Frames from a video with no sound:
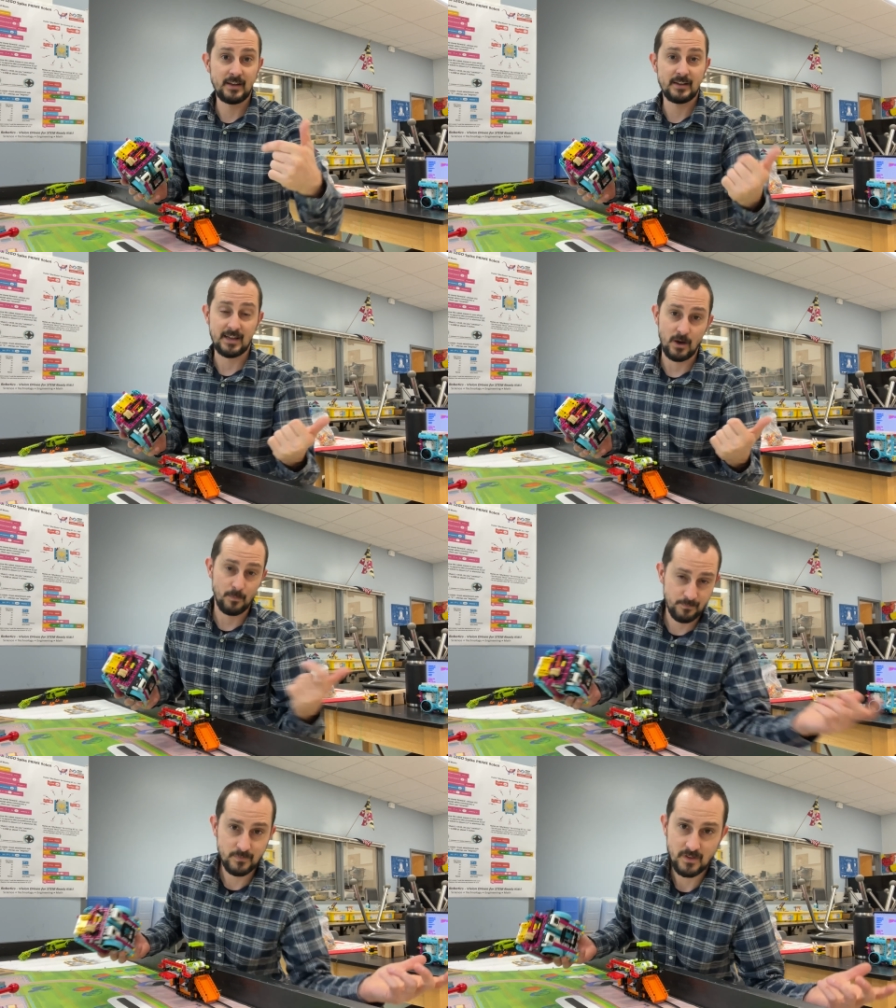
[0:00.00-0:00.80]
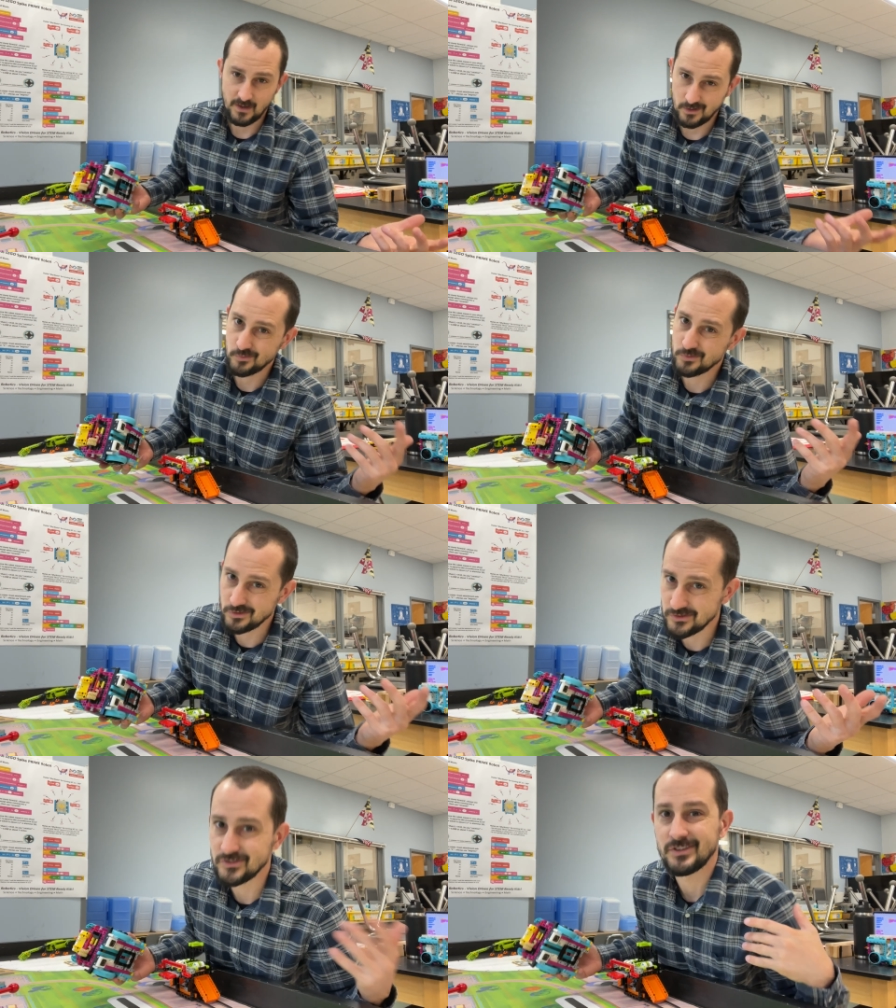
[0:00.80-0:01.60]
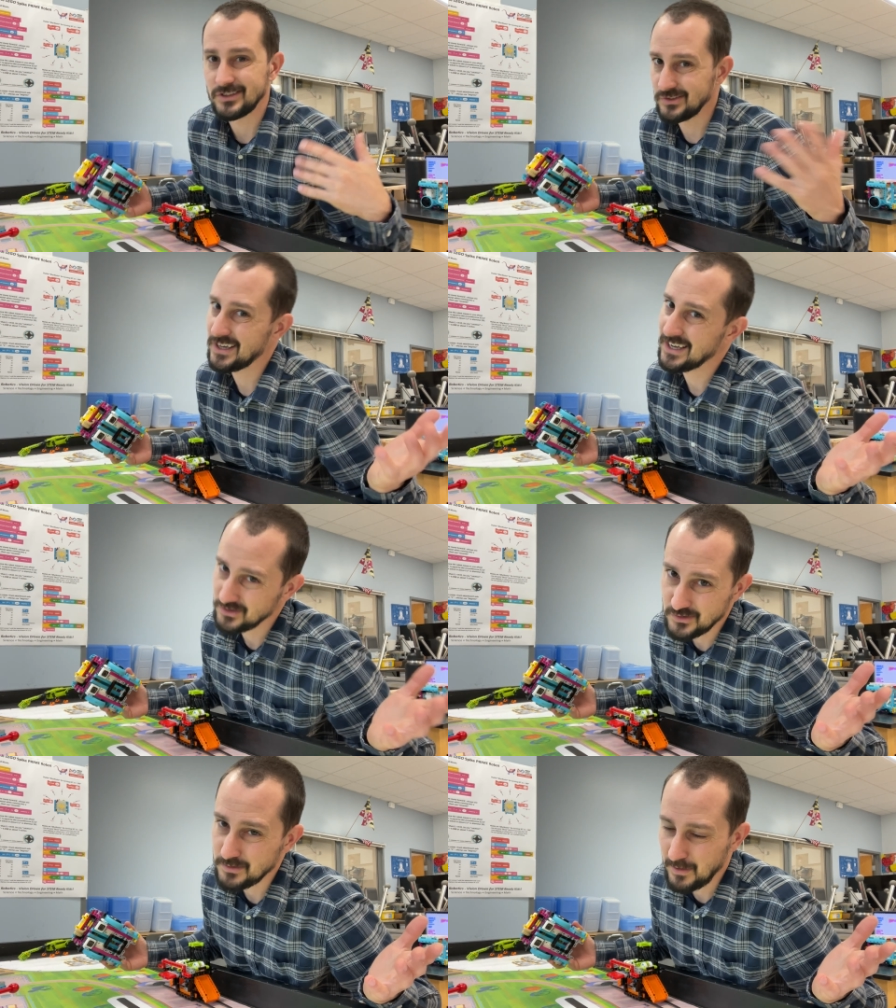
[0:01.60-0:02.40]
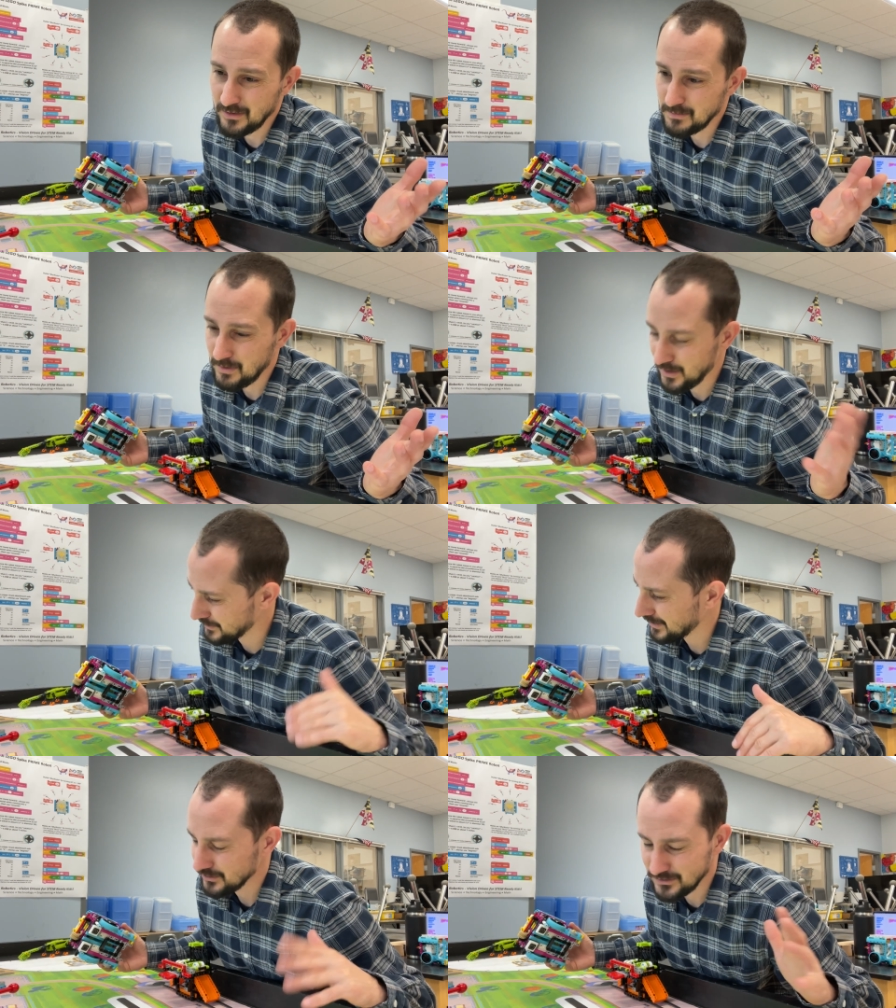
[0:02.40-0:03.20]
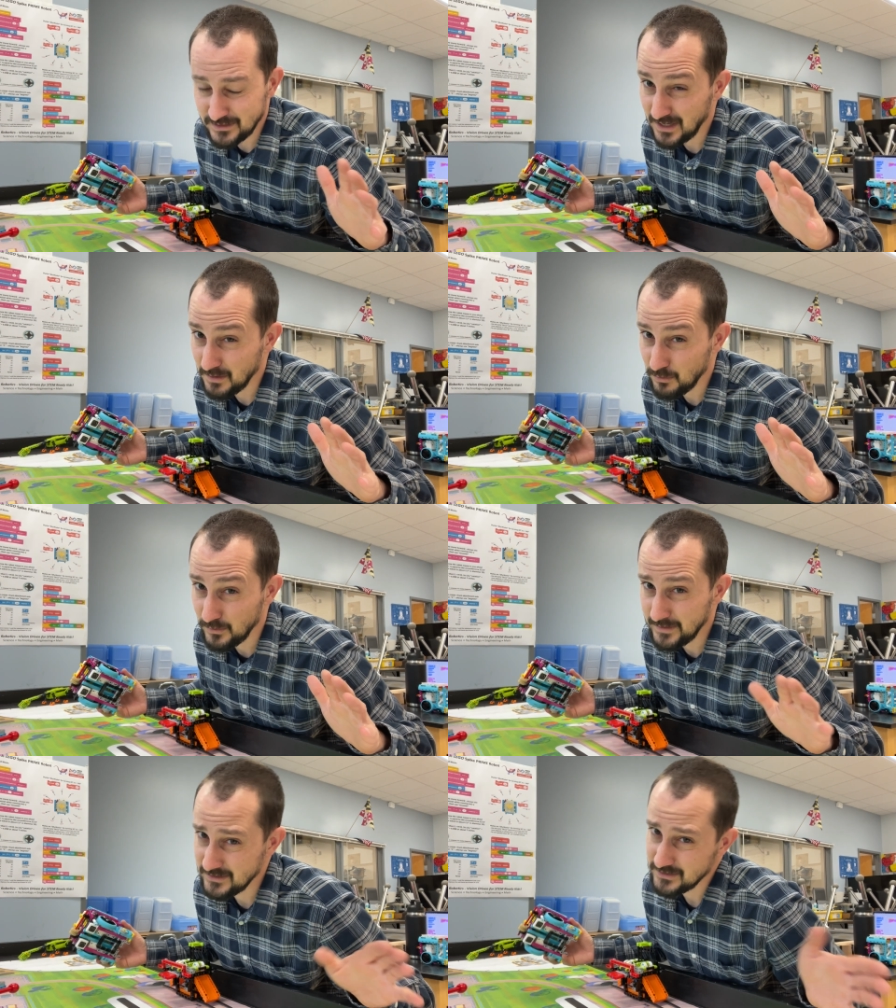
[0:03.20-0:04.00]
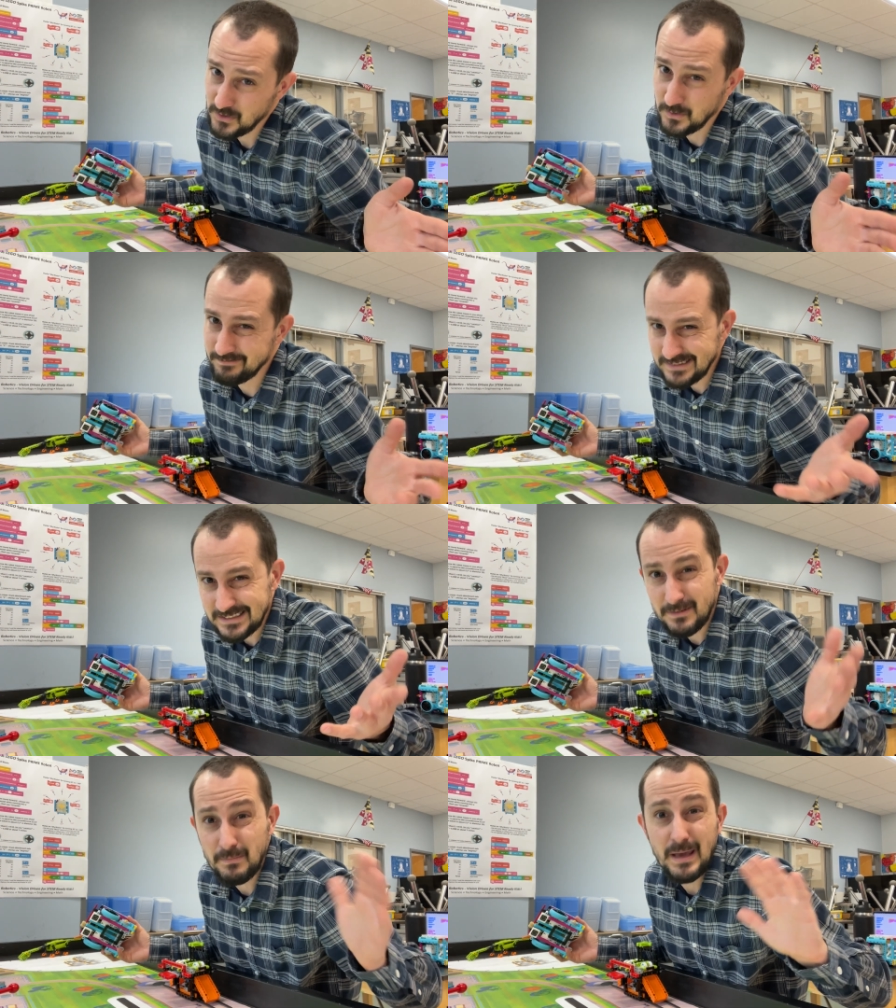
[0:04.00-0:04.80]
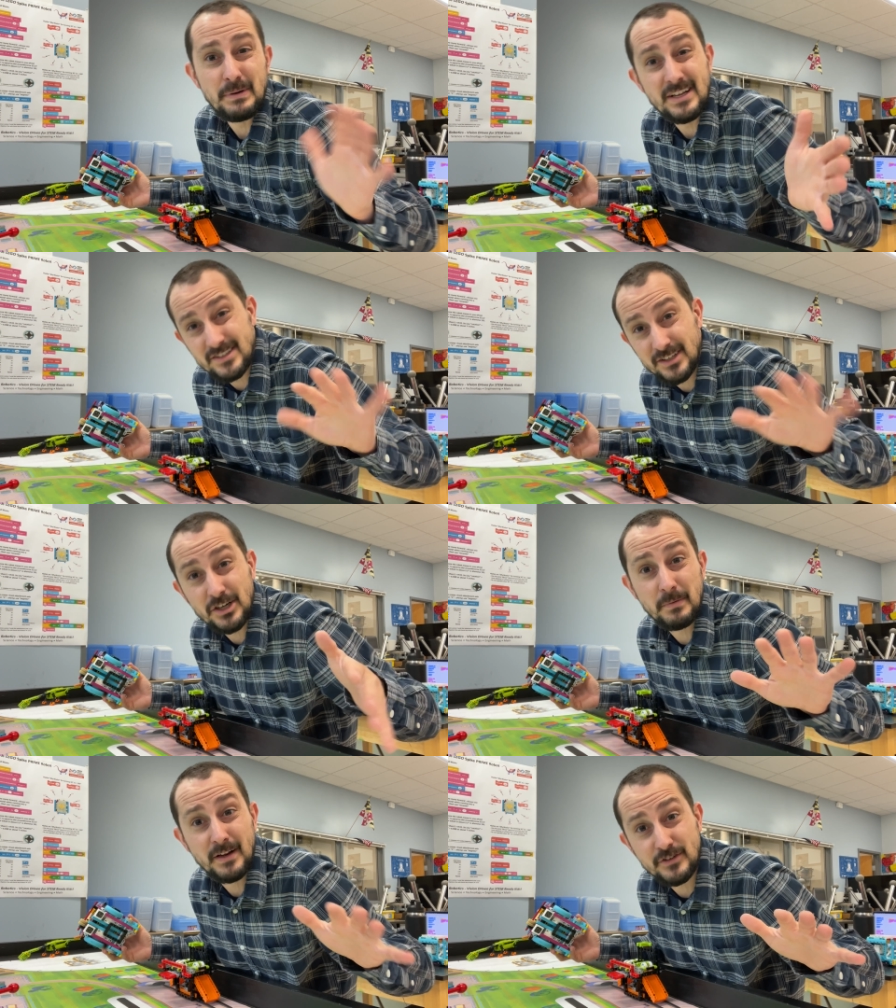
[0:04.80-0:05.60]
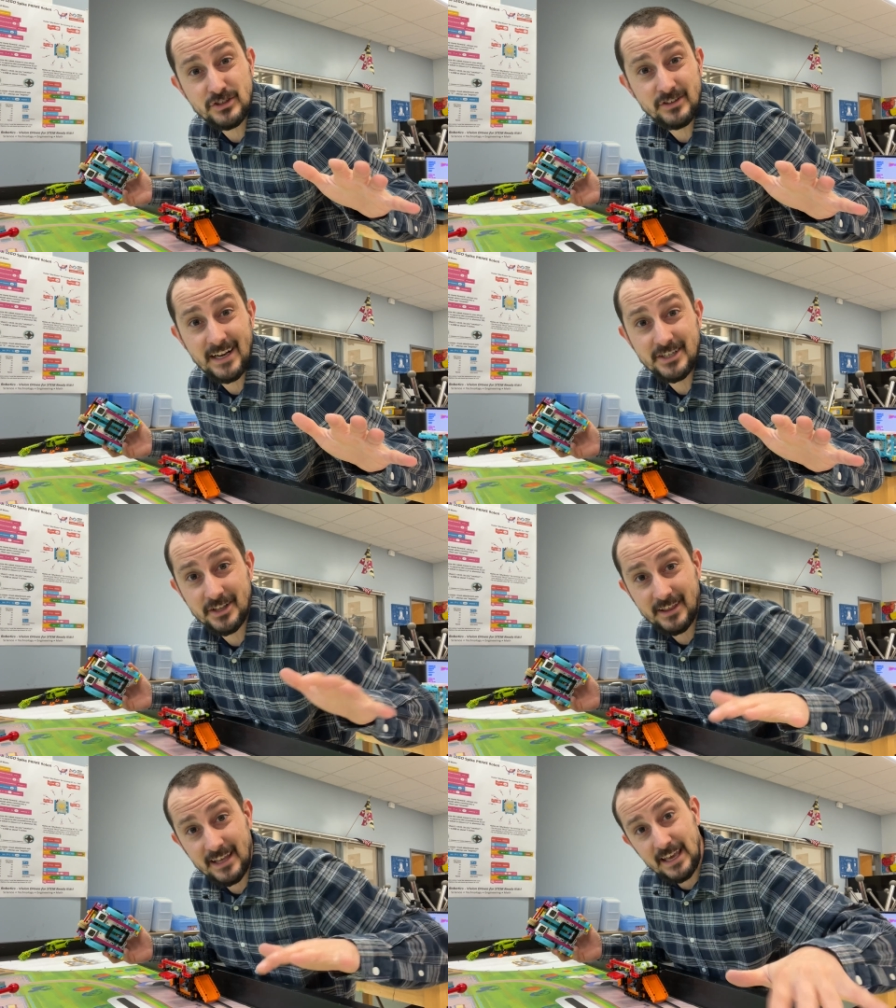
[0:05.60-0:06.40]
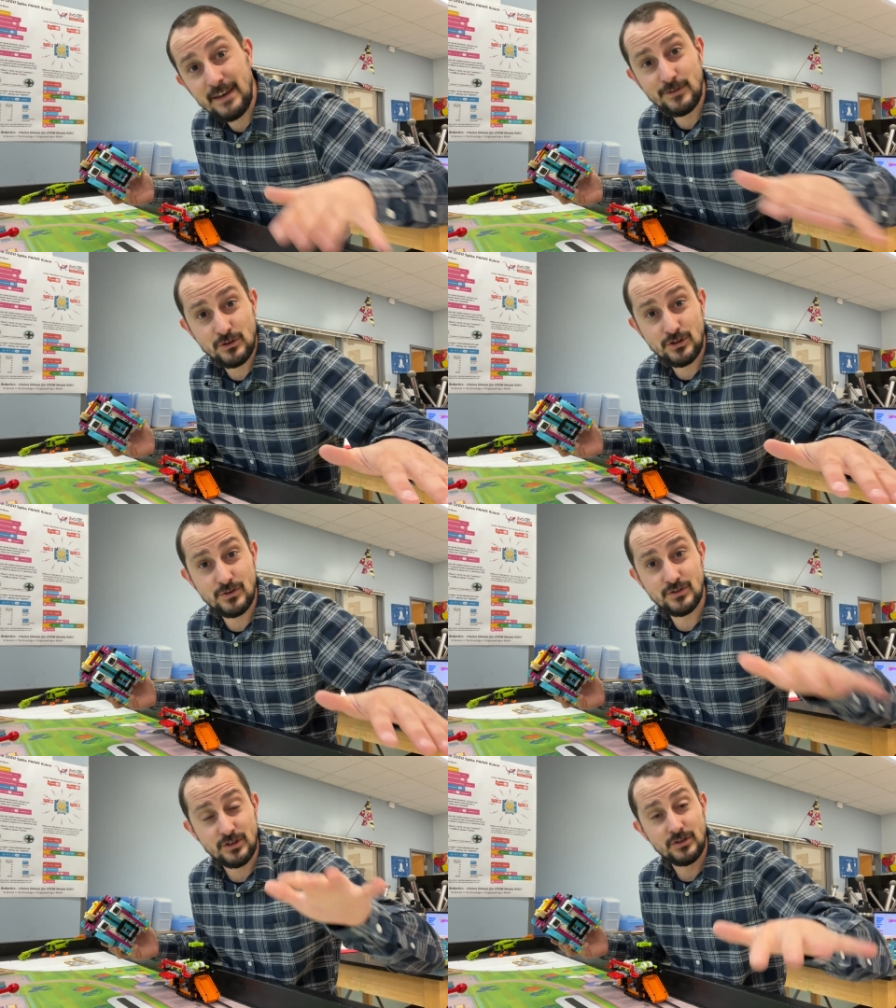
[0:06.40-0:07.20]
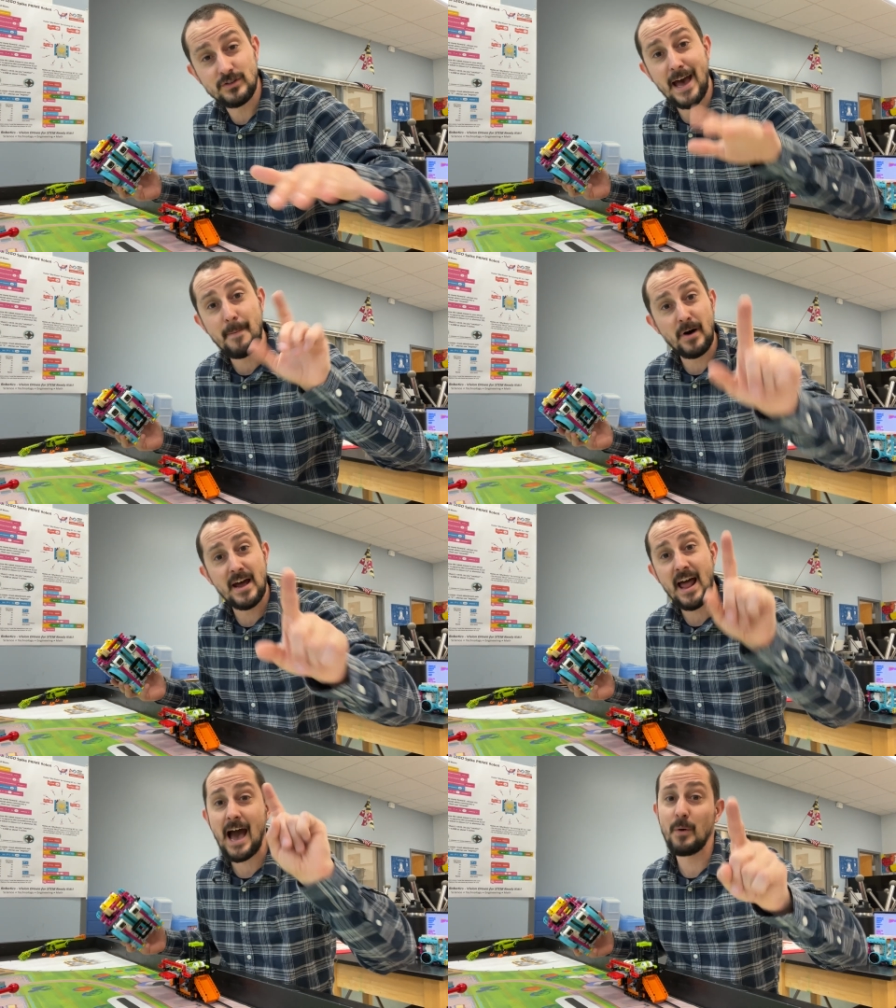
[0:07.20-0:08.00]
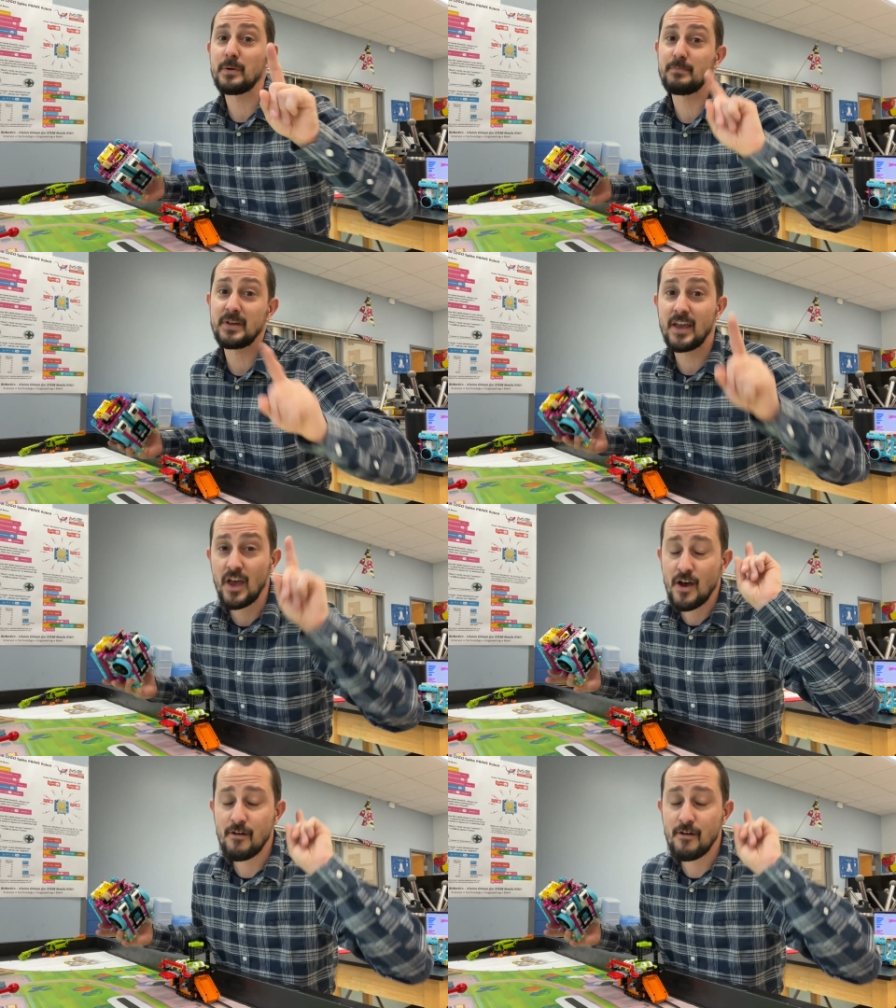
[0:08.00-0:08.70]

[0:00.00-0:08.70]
Now, in the rules, you can lose a penalty puck without losing any points, so eh, maybe it's a little bit of a strategy thing if you choose to do that, but I would be